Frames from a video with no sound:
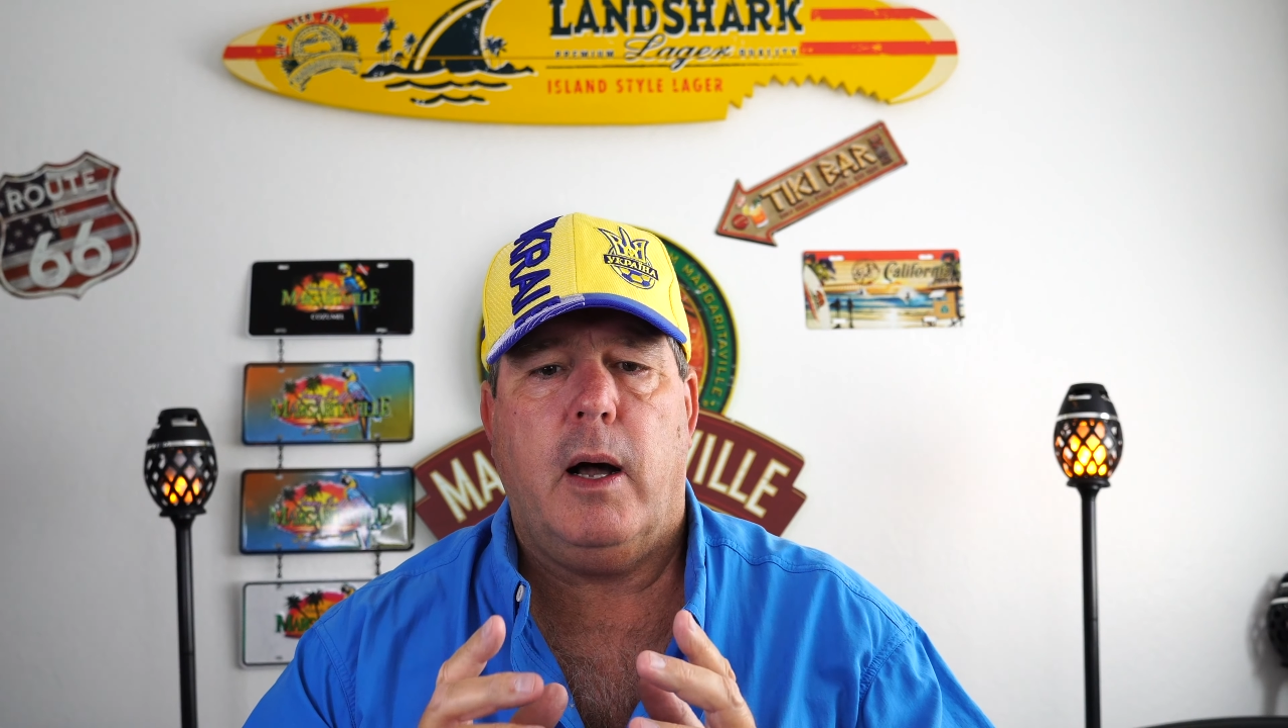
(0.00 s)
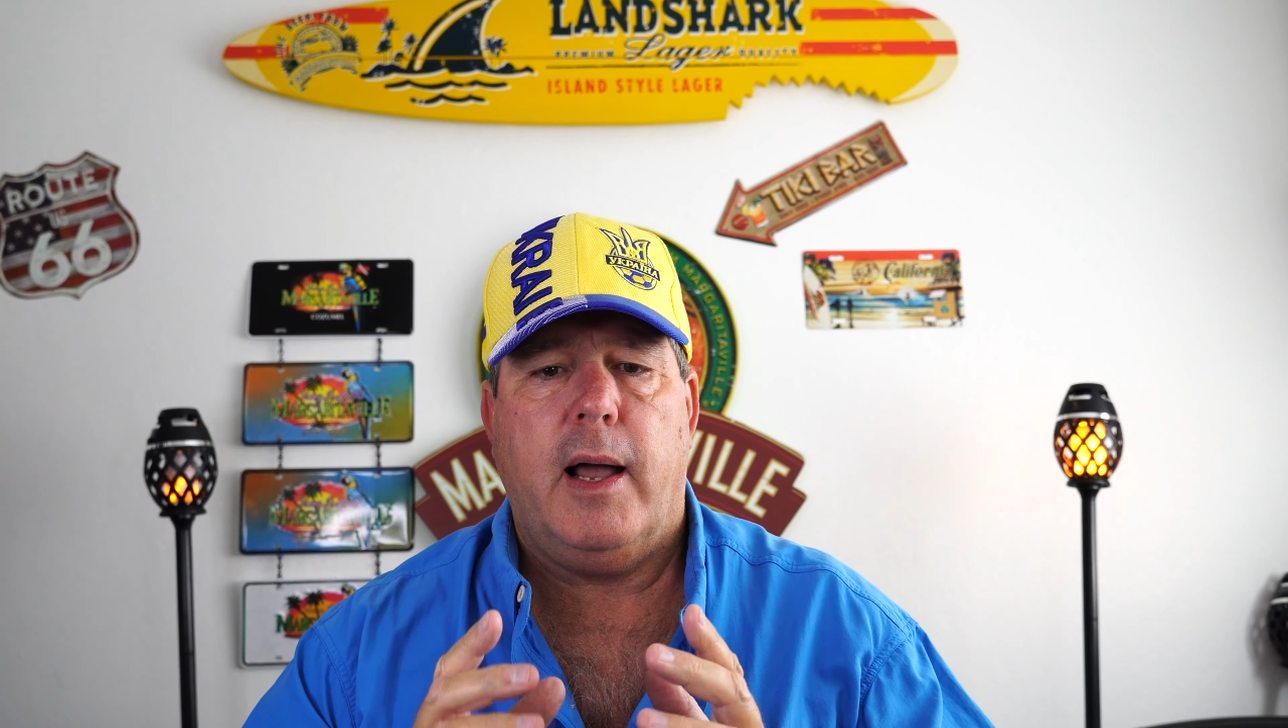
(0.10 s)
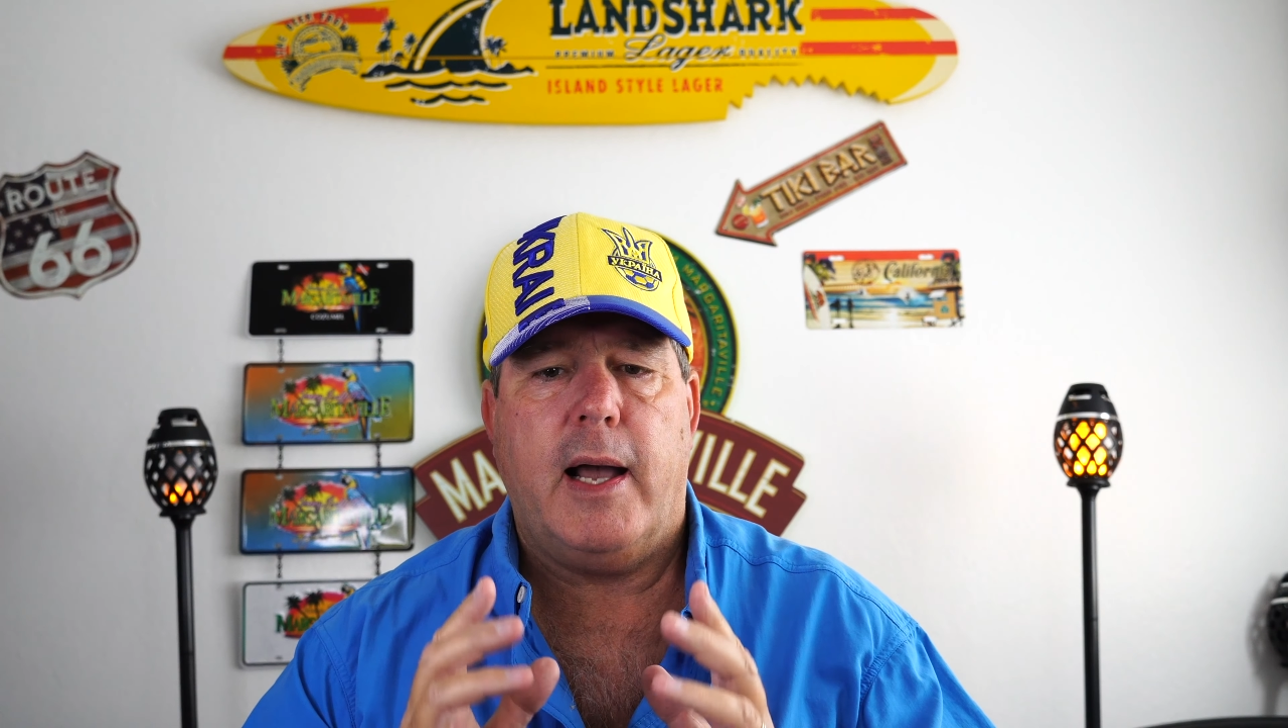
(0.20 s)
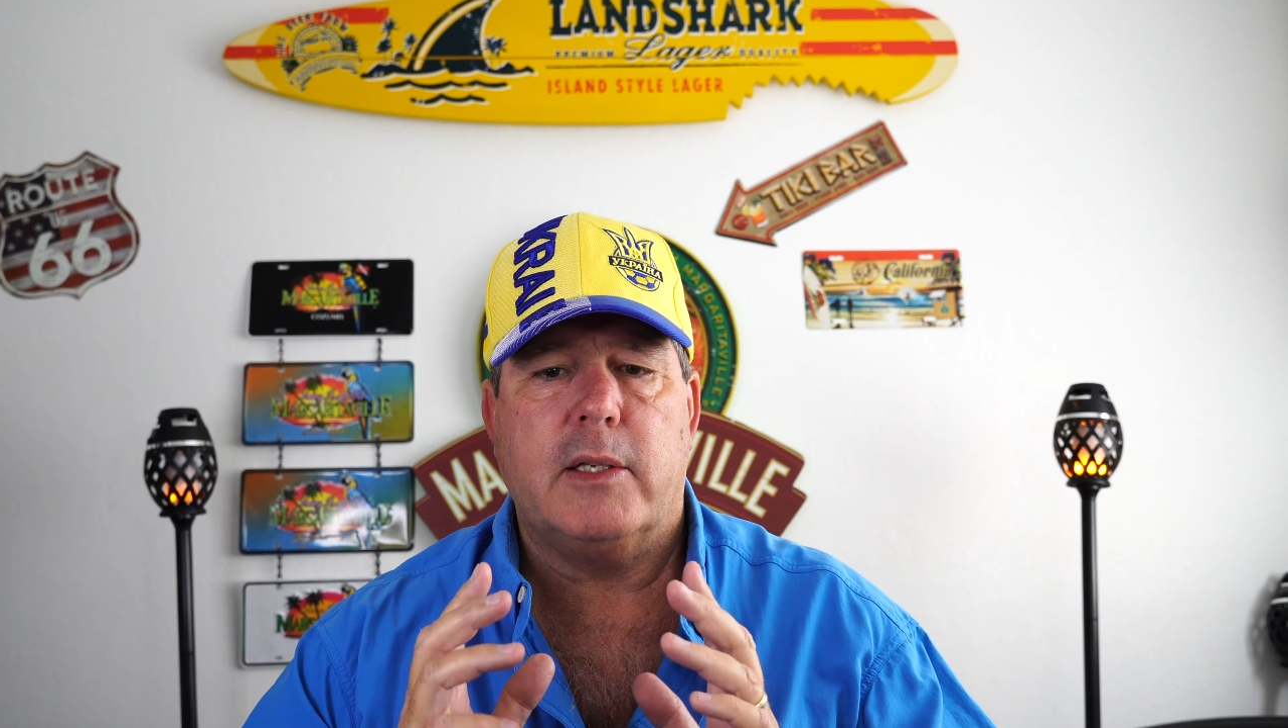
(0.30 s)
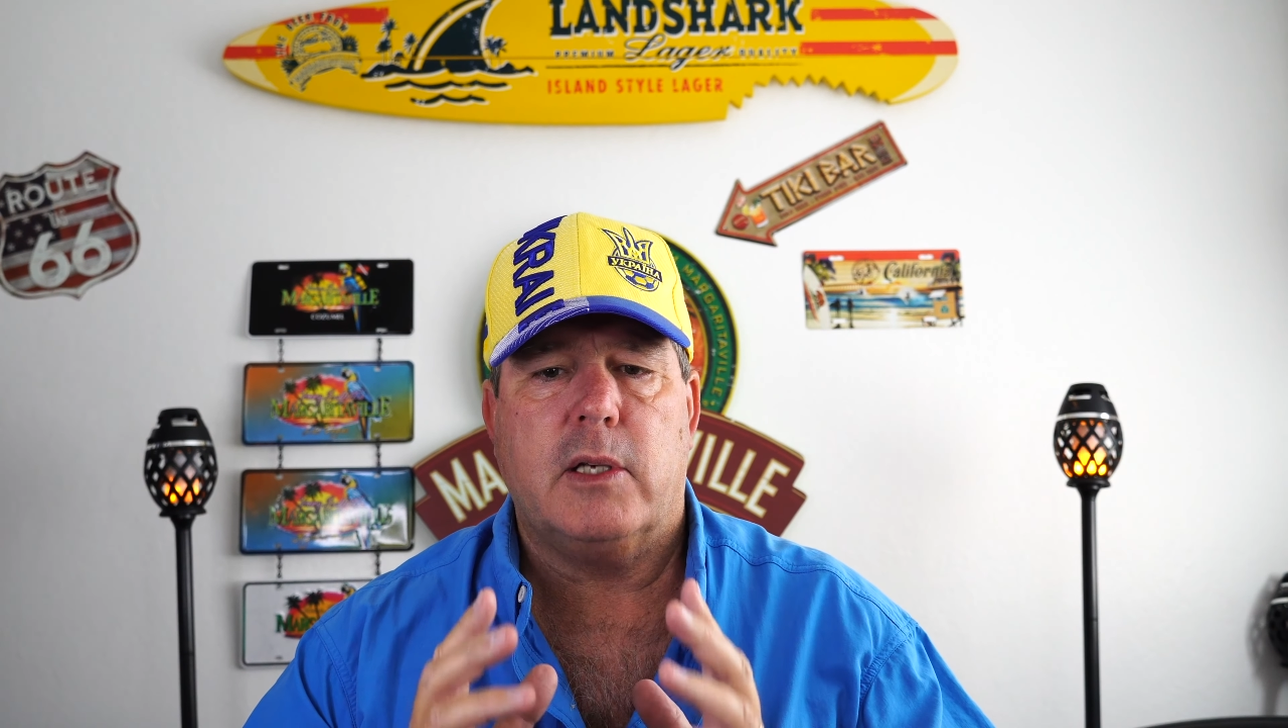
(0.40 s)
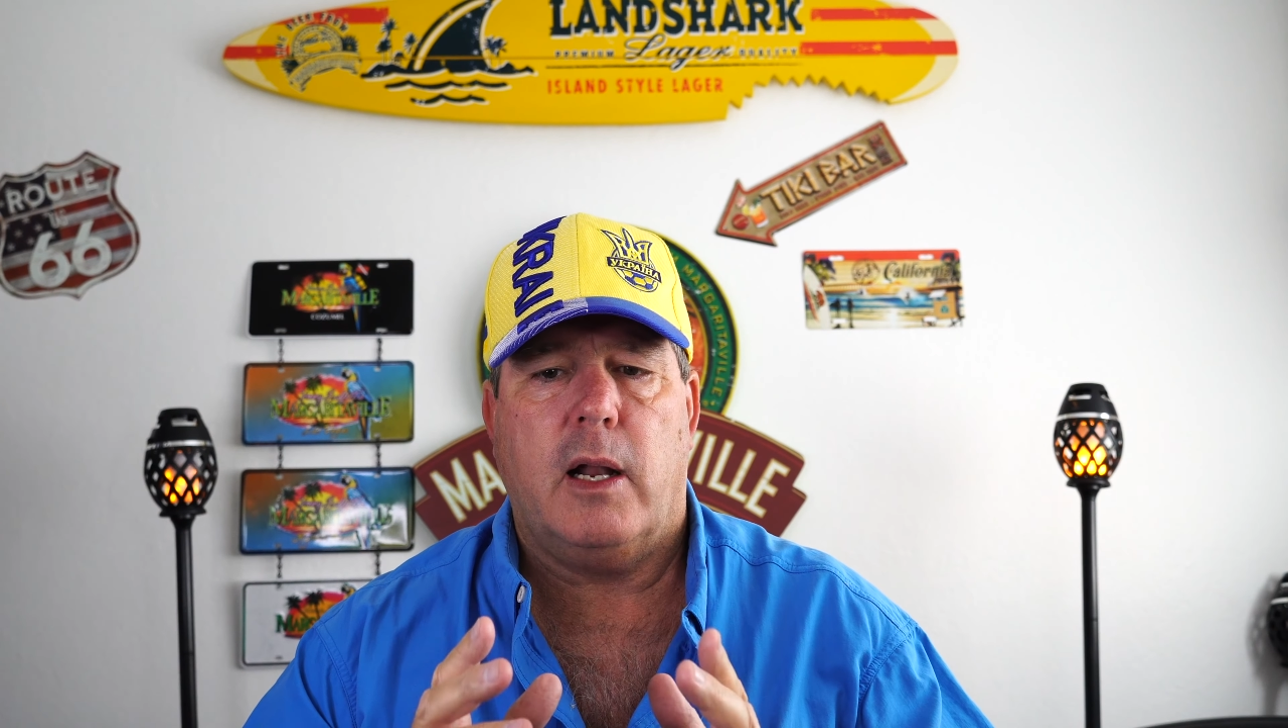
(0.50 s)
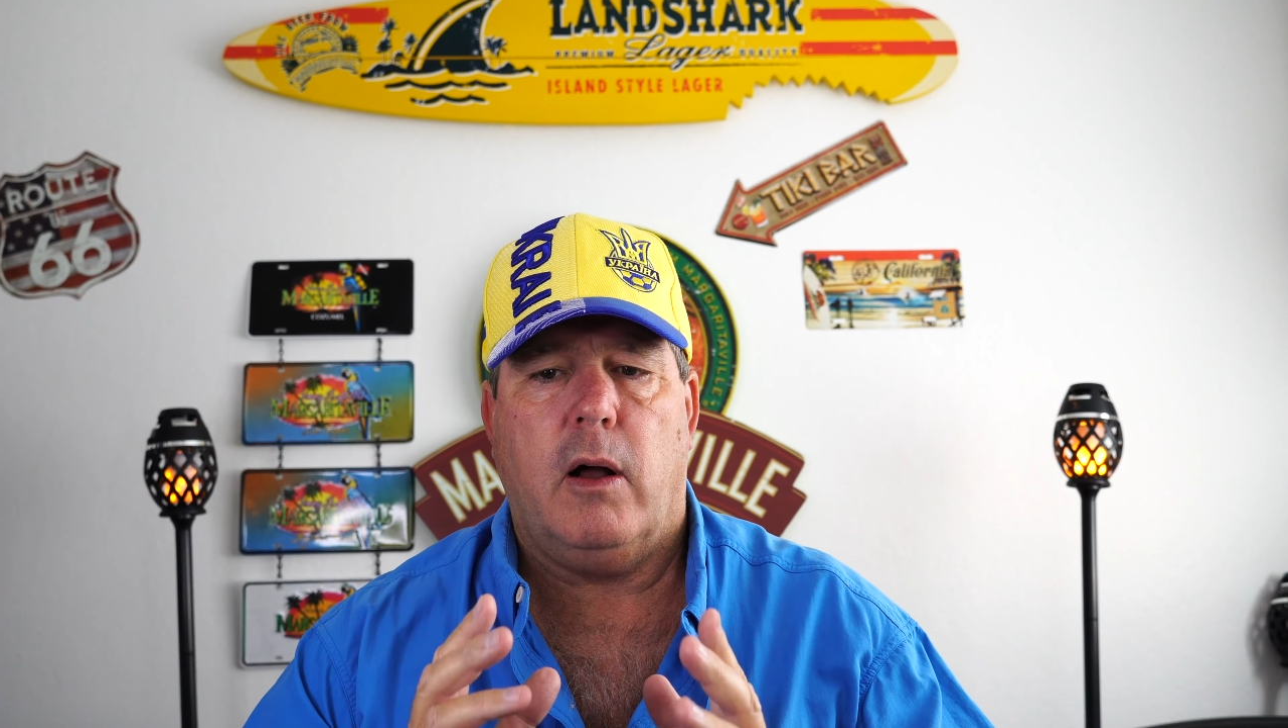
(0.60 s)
as on